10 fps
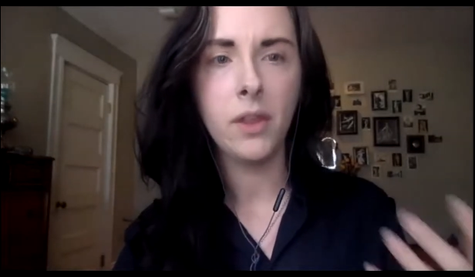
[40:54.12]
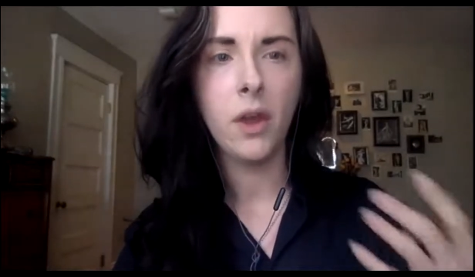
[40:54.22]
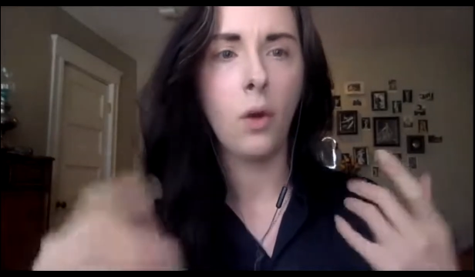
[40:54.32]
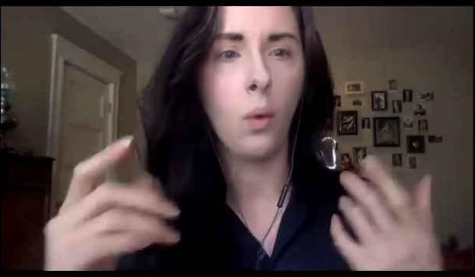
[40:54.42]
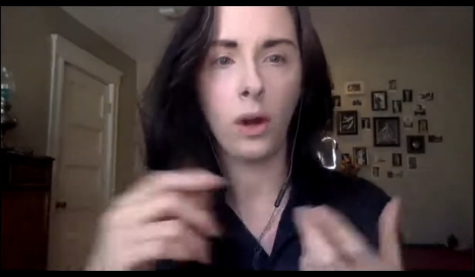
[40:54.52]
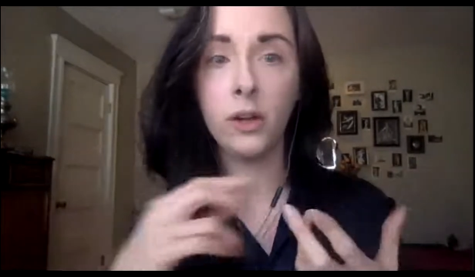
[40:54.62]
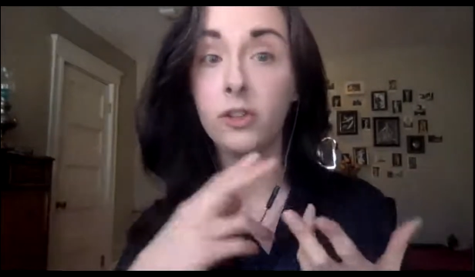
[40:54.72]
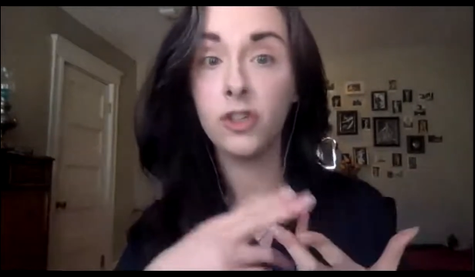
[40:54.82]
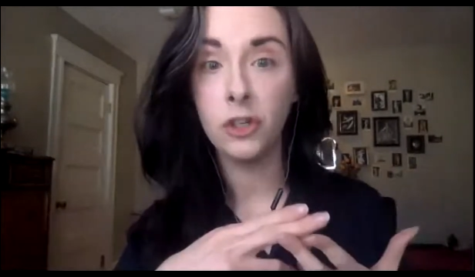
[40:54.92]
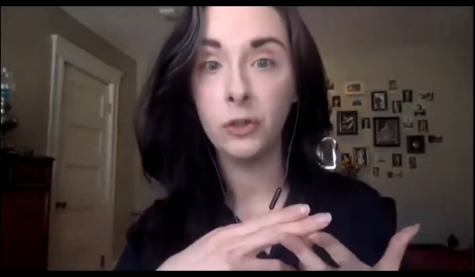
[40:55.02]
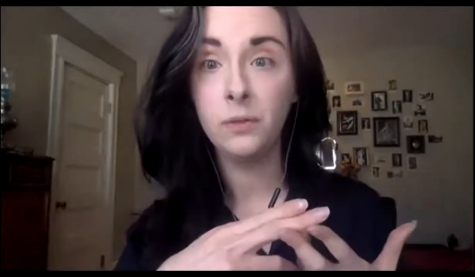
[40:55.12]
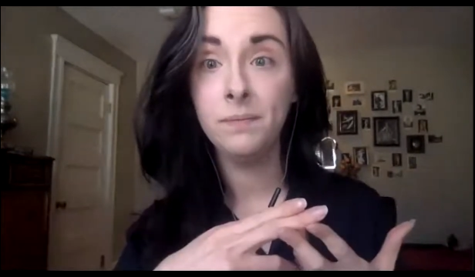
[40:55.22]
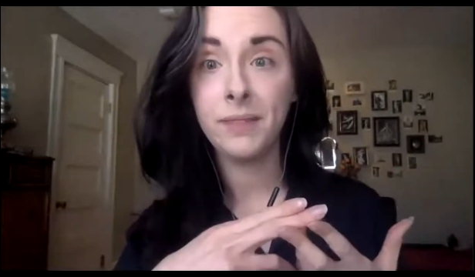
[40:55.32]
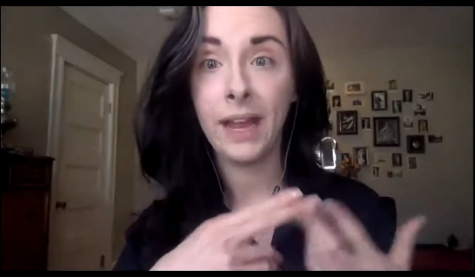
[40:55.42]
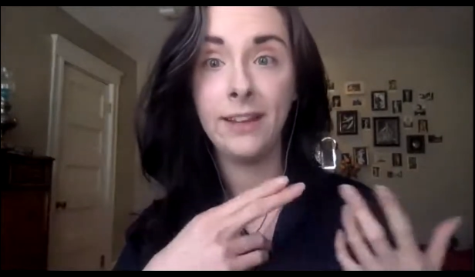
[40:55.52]
Or
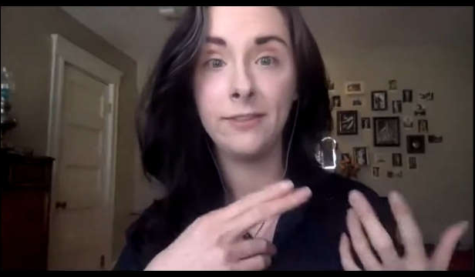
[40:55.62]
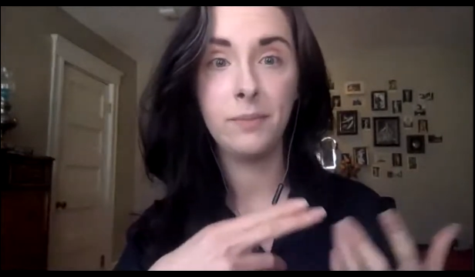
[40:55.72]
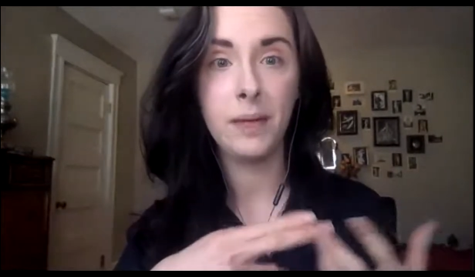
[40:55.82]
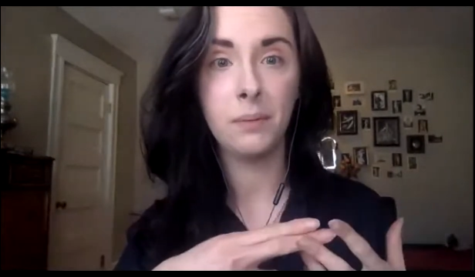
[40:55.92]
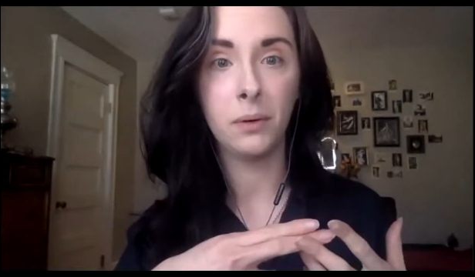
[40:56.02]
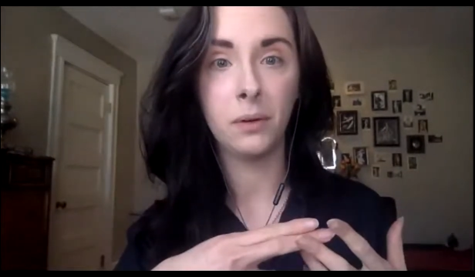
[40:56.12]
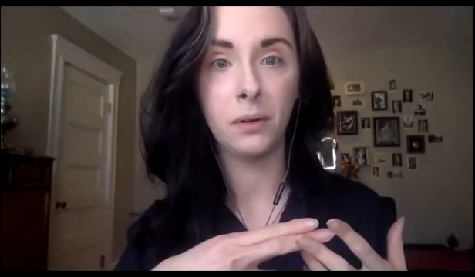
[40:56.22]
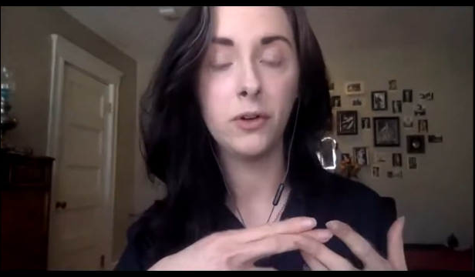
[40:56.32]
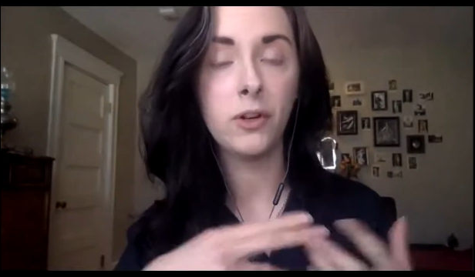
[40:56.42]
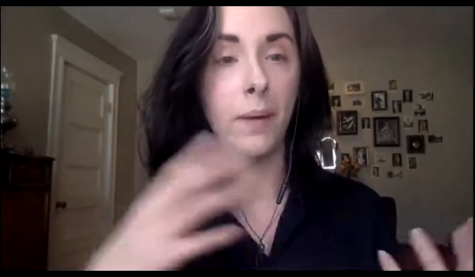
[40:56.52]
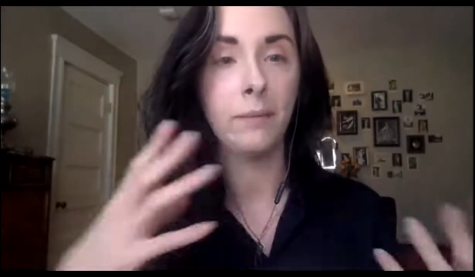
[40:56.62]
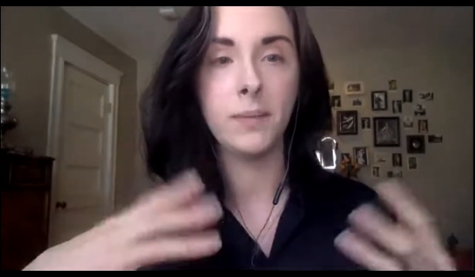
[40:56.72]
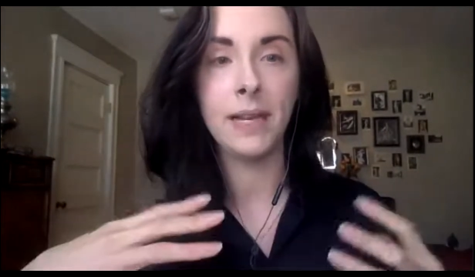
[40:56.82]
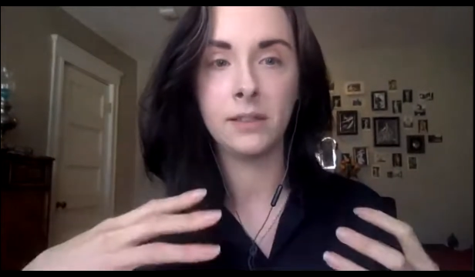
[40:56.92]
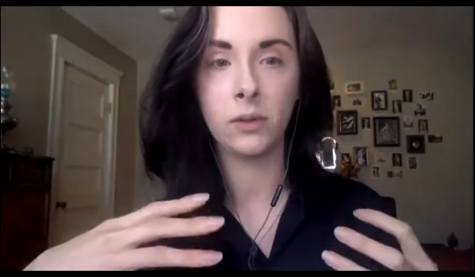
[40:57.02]
two, I have people who come up
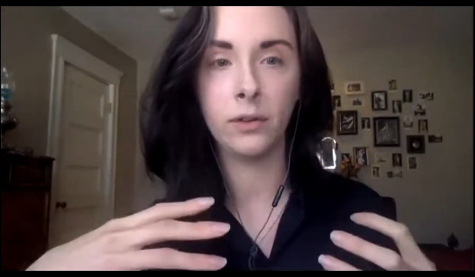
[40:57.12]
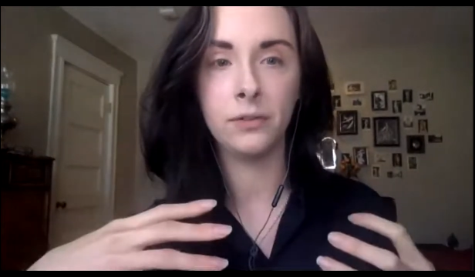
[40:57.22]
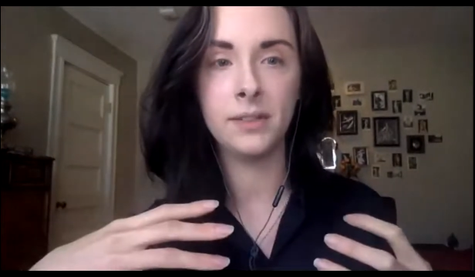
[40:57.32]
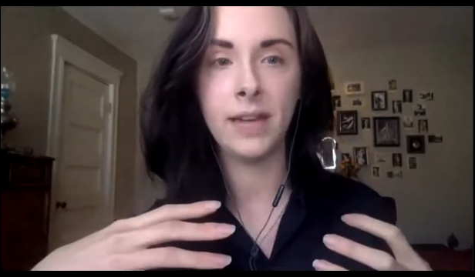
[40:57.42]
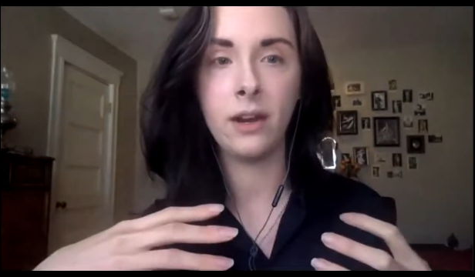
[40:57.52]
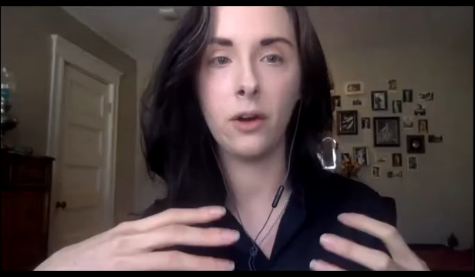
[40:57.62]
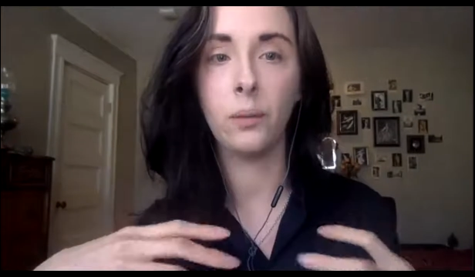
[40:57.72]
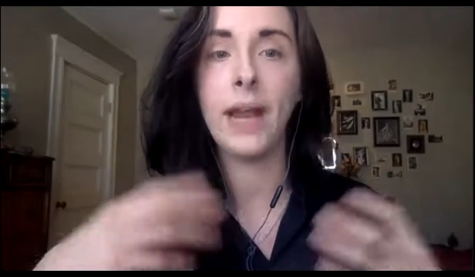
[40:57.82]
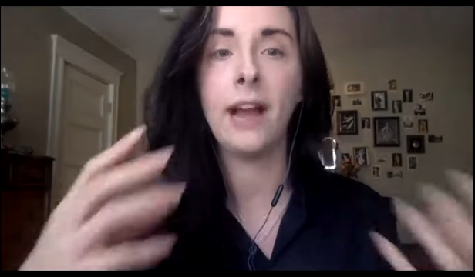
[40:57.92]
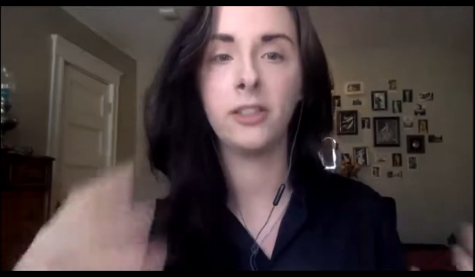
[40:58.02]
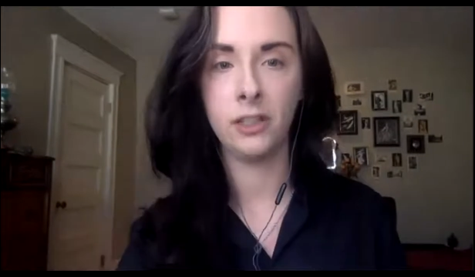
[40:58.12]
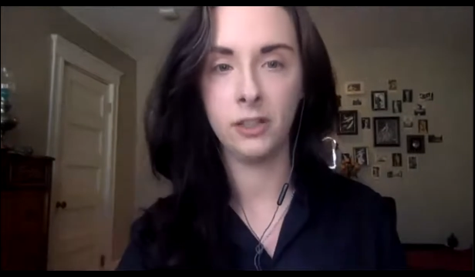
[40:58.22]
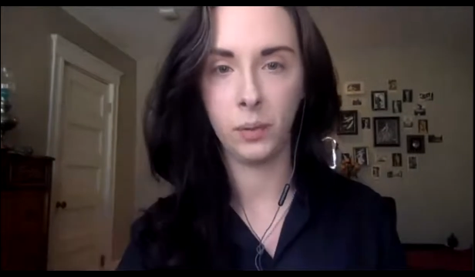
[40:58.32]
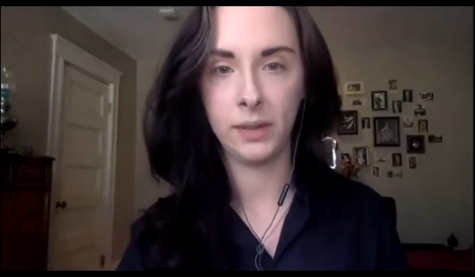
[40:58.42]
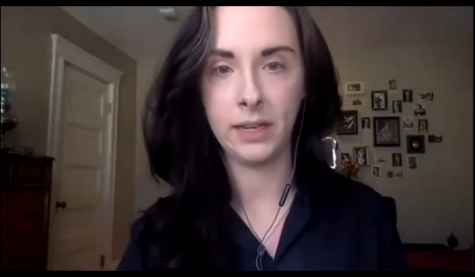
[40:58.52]
to me and sort of state a
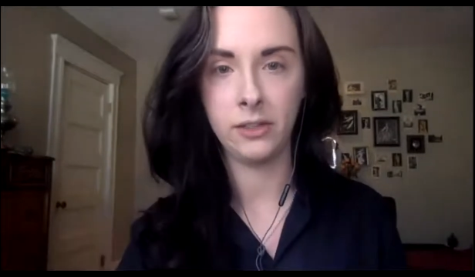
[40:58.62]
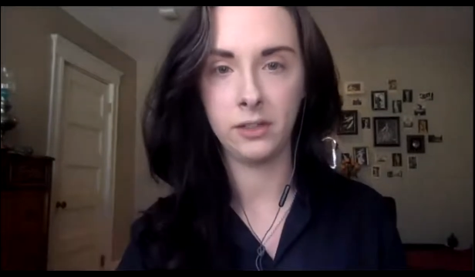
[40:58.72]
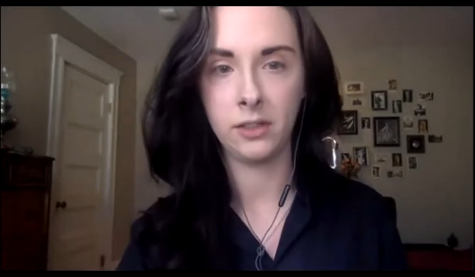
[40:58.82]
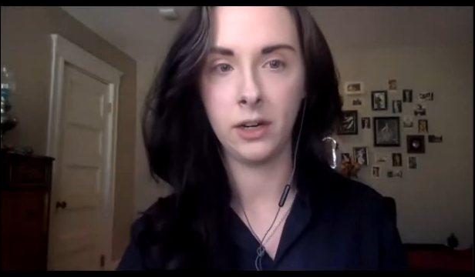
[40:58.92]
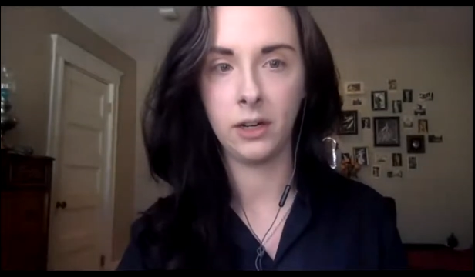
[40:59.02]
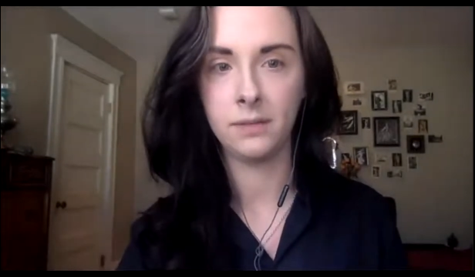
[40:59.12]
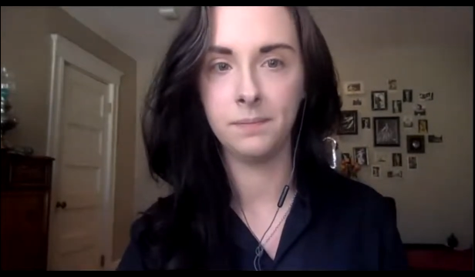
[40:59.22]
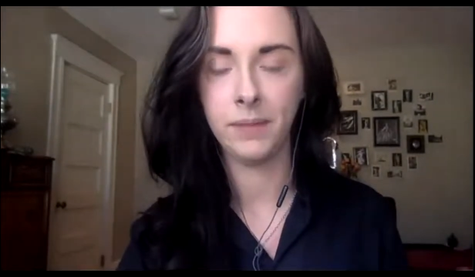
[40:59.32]
reaction to what they just heard.